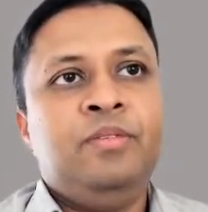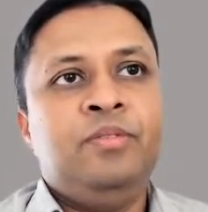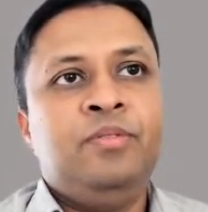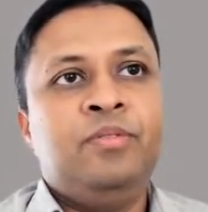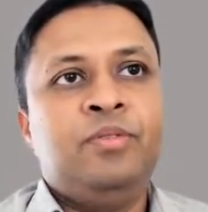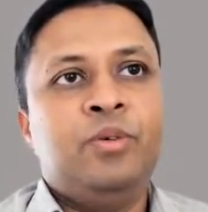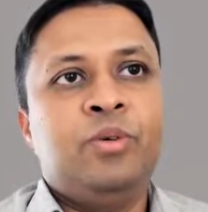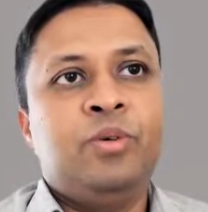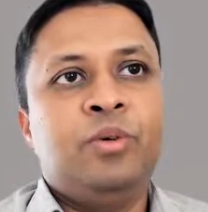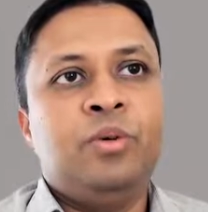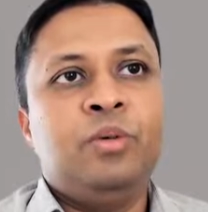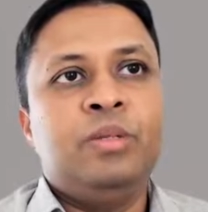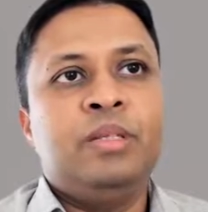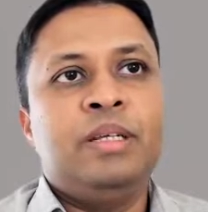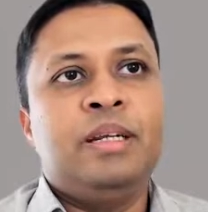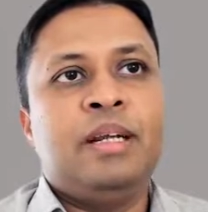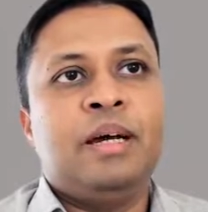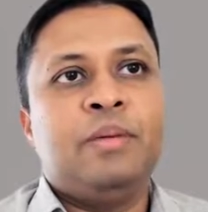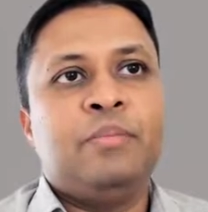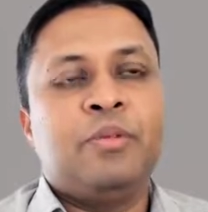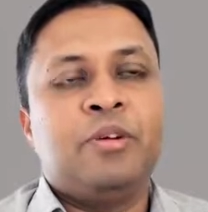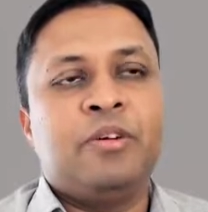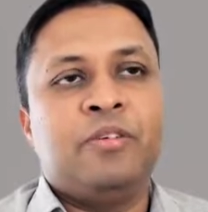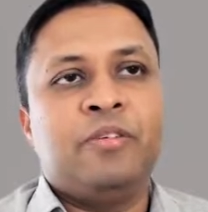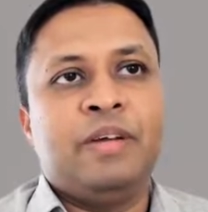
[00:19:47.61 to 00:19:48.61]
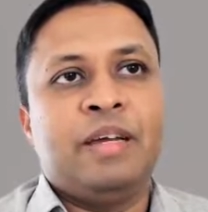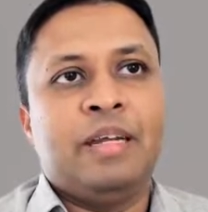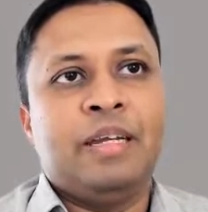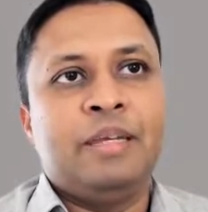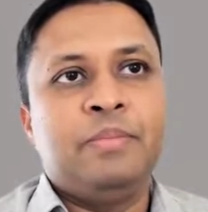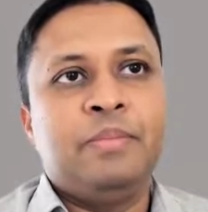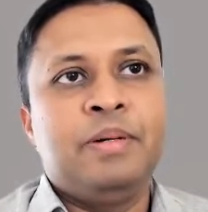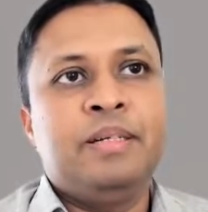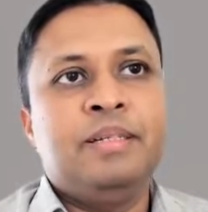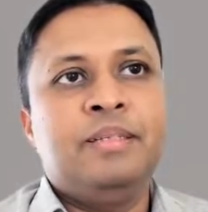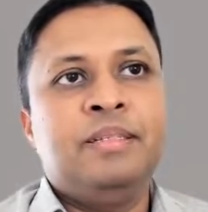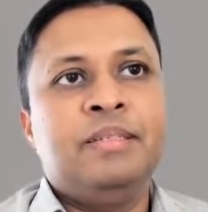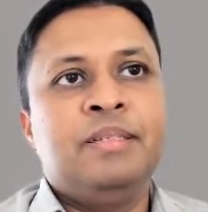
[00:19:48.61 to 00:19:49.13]
for the number of
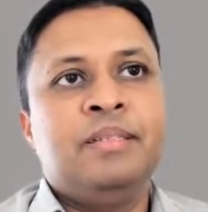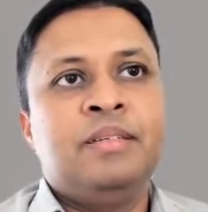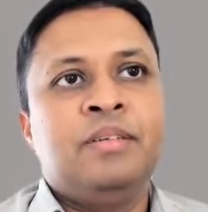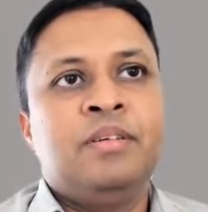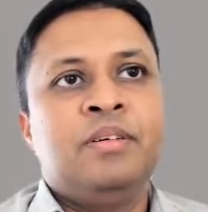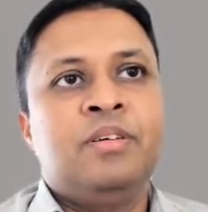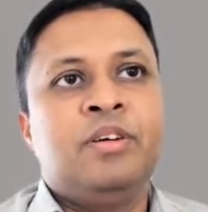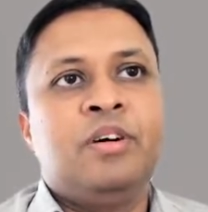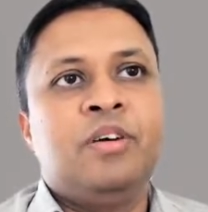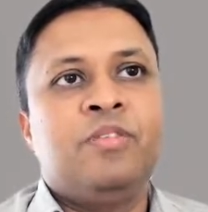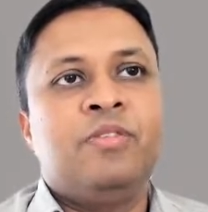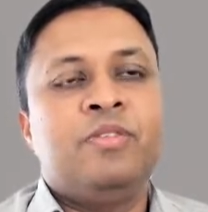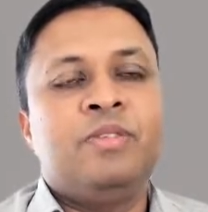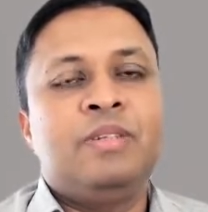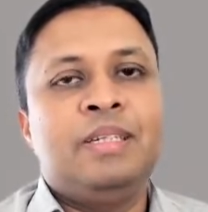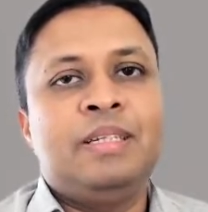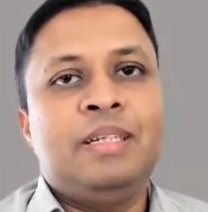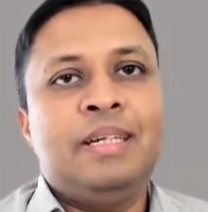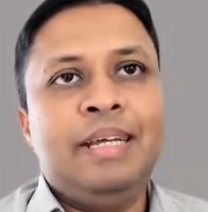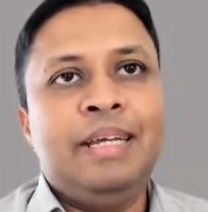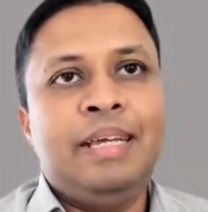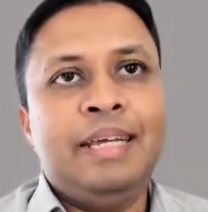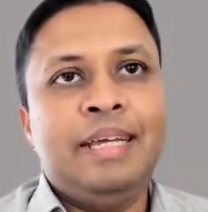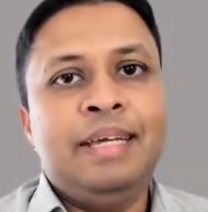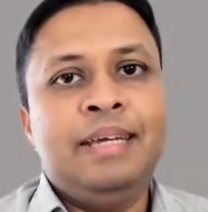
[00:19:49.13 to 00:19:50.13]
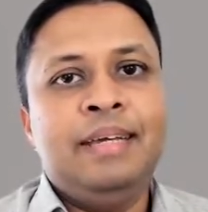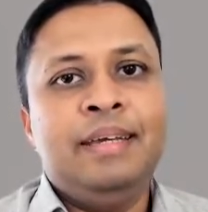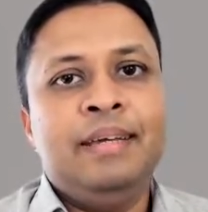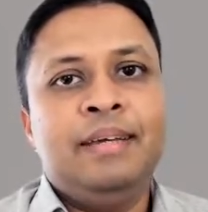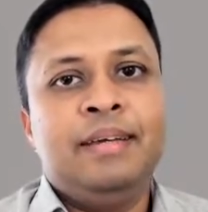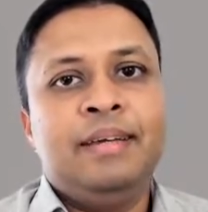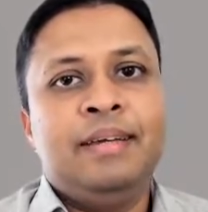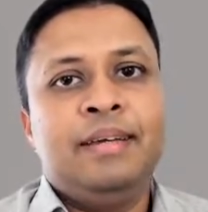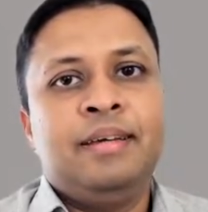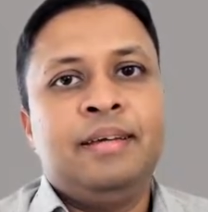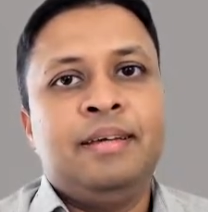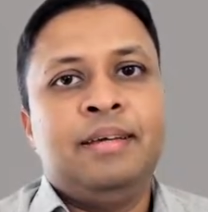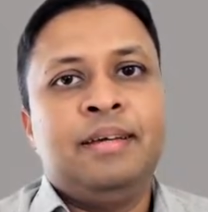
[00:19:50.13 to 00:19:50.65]
elements of three
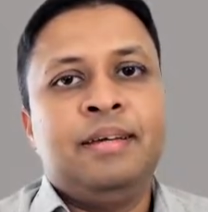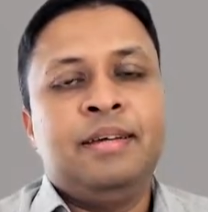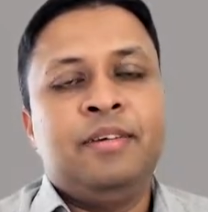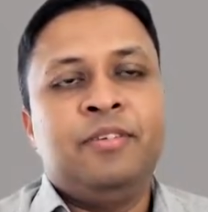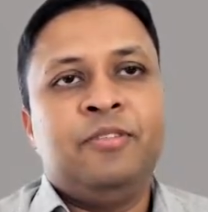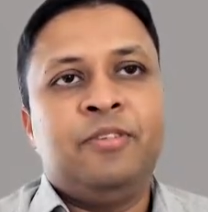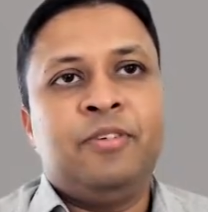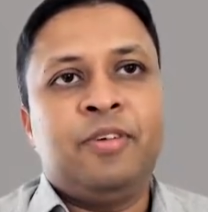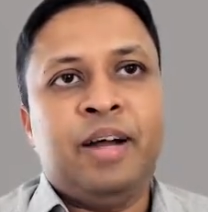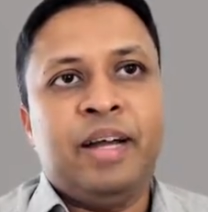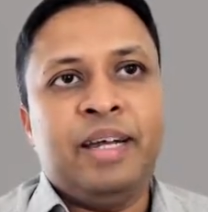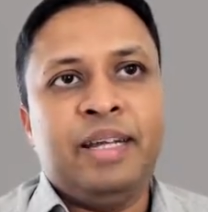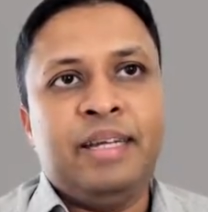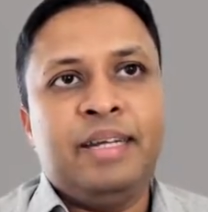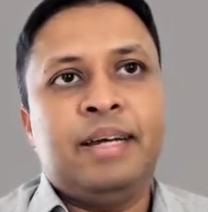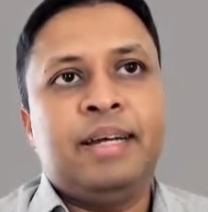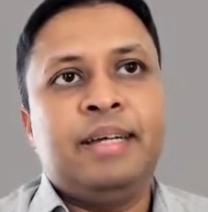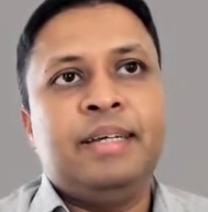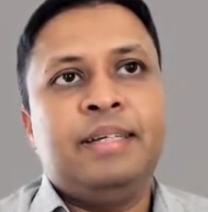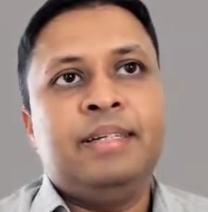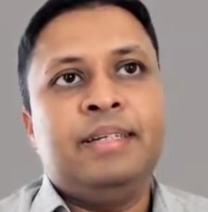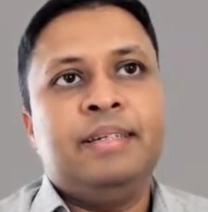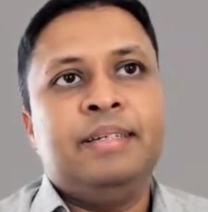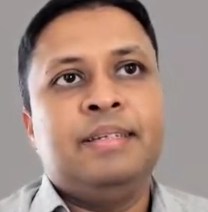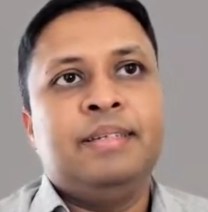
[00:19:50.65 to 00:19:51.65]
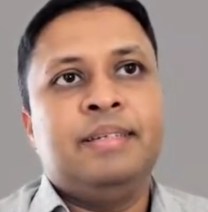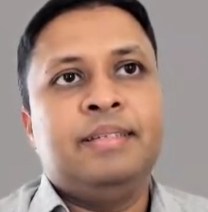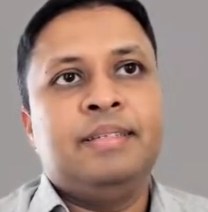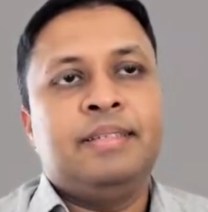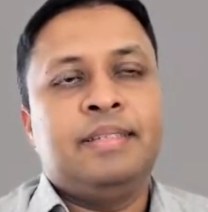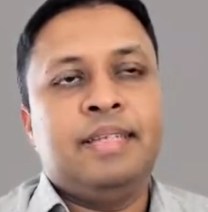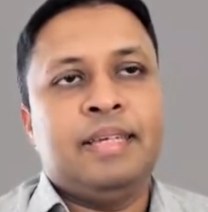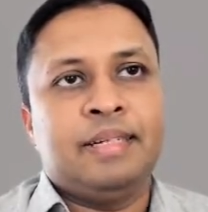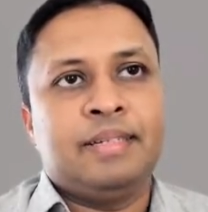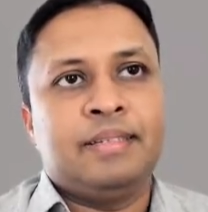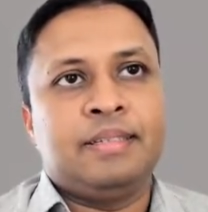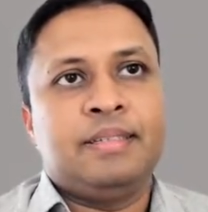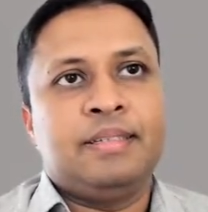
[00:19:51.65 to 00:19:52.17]
finite
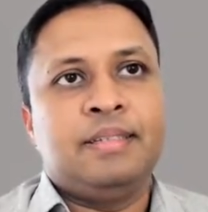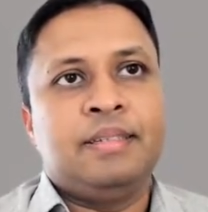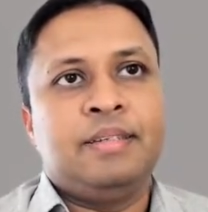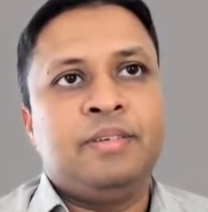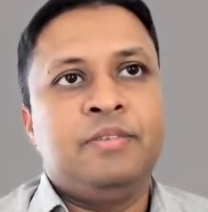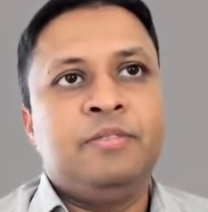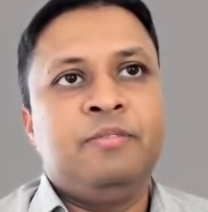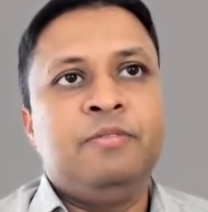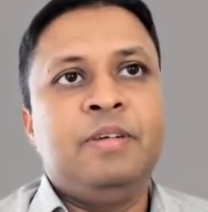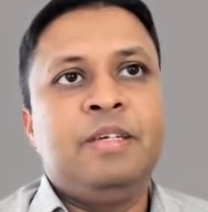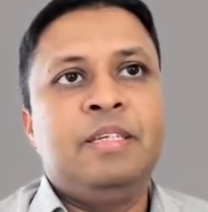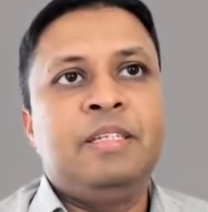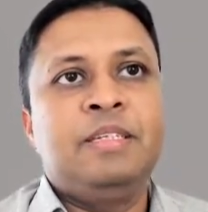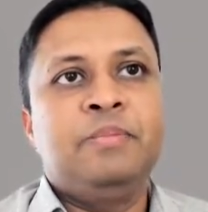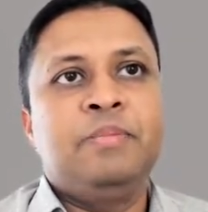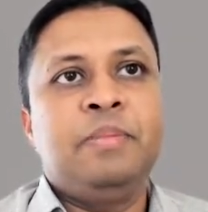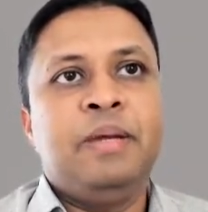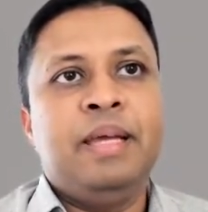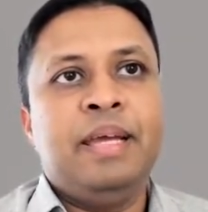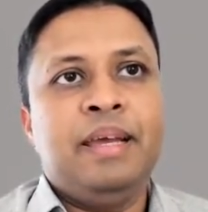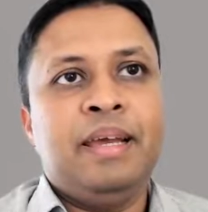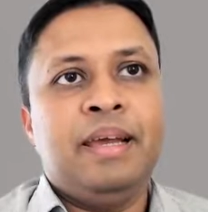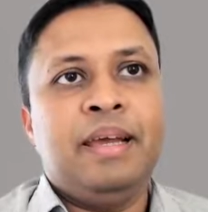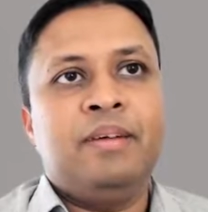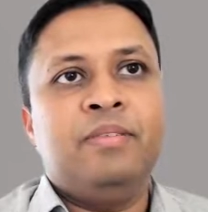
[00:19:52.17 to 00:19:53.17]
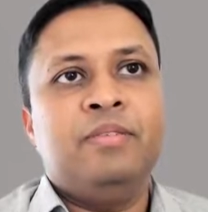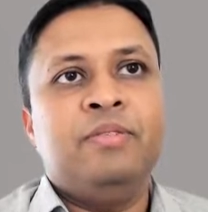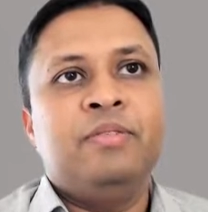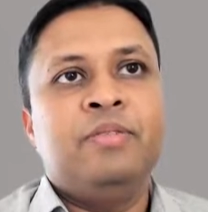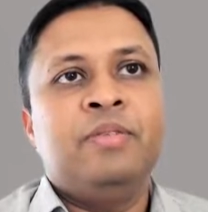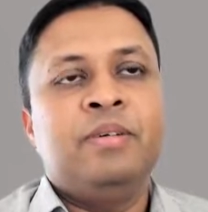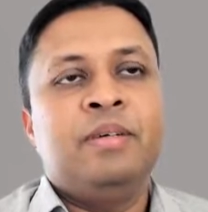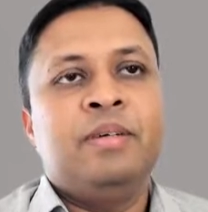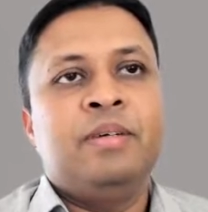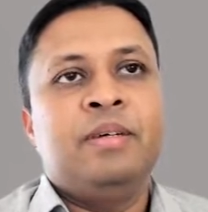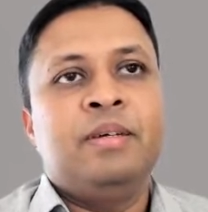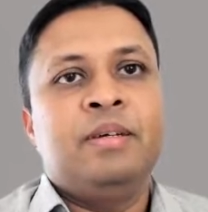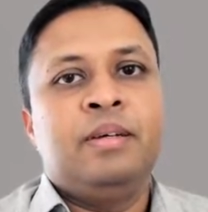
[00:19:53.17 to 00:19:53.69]
sets, which may have
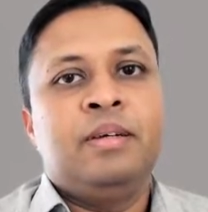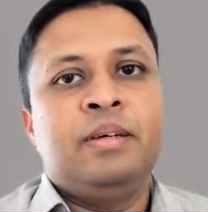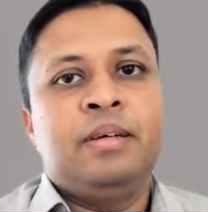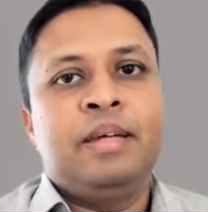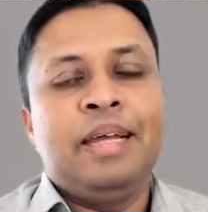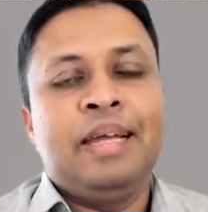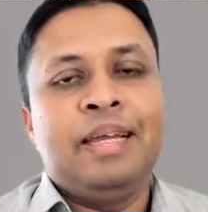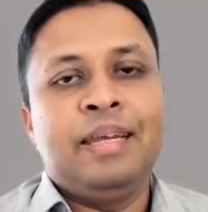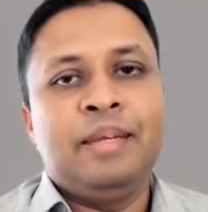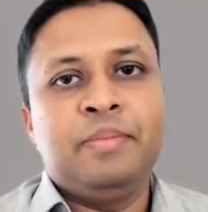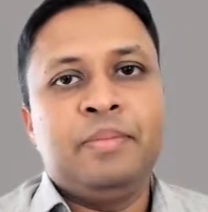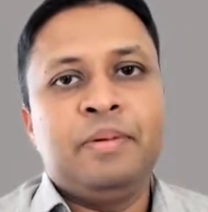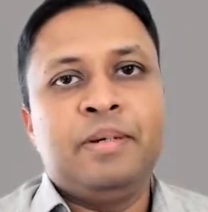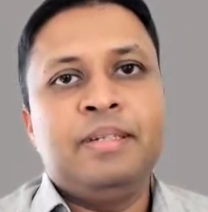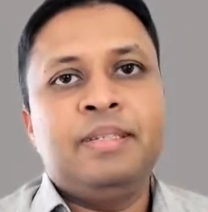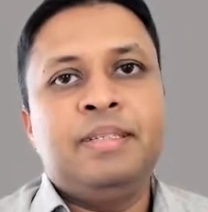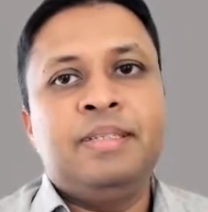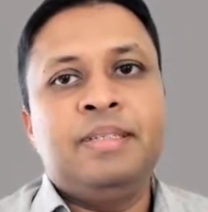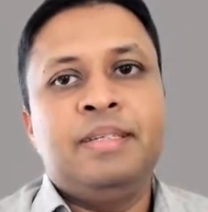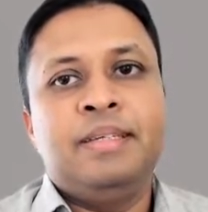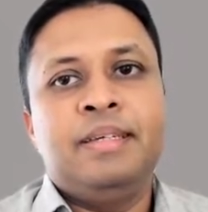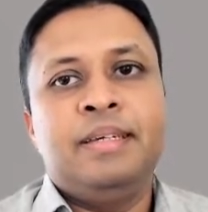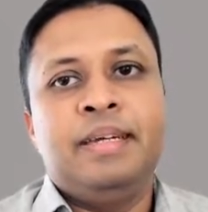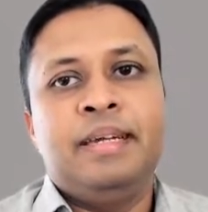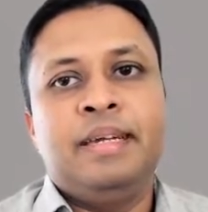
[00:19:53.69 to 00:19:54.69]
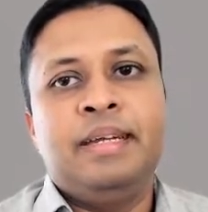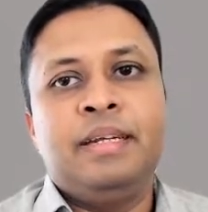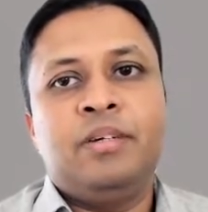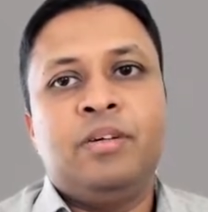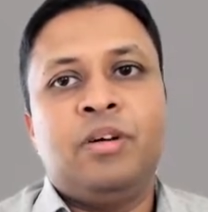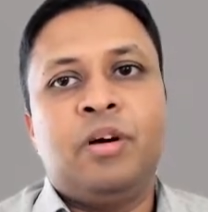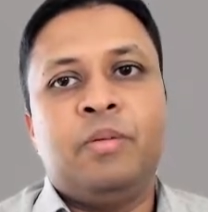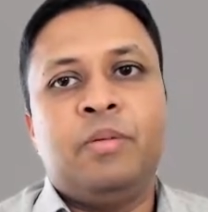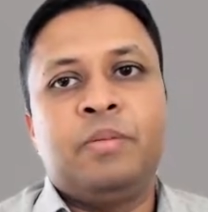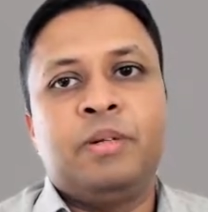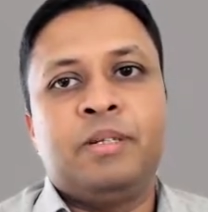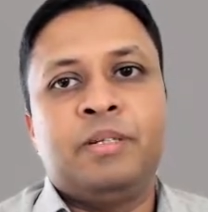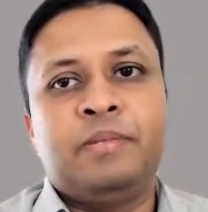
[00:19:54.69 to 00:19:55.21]
elements in
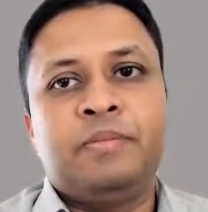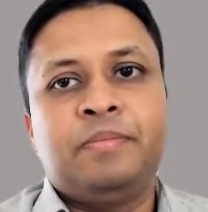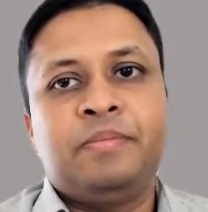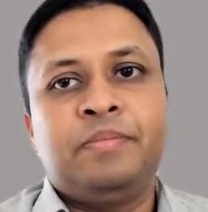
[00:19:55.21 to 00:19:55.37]
common.